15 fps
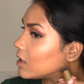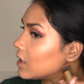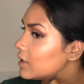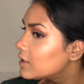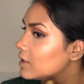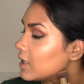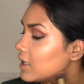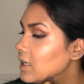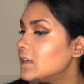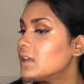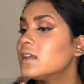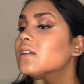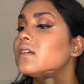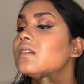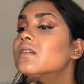And
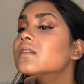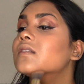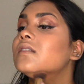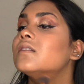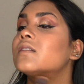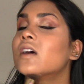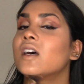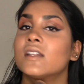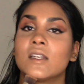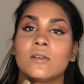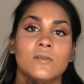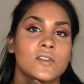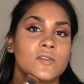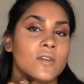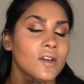they thought
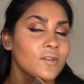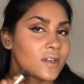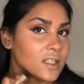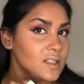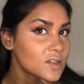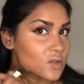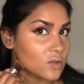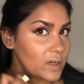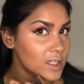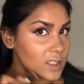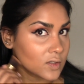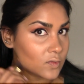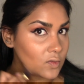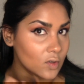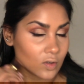that was very
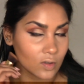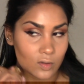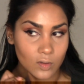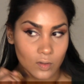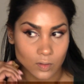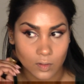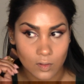disgraceful.